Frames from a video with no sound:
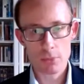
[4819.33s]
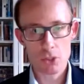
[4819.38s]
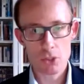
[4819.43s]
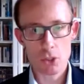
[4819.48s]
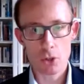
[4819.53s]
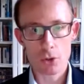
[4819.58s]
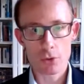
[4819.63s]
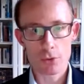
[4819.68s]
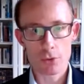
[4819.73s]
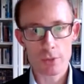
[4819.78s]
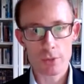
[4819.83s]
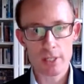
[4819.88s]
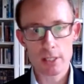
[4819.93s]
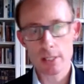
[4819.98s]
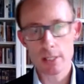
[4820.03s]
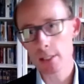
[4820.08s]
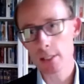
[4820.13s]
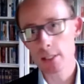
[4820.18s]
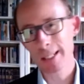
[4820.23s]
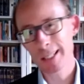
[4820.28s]
so this
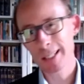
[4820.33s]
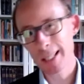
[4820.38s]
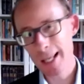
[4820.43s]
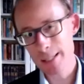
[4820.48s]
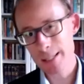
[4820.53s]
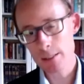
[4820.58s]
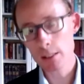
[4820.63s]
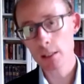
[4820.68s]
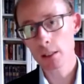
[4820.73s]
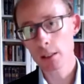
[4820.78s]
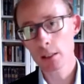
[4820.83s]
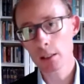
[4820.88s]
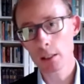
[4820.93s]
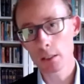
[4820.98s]
isn't classic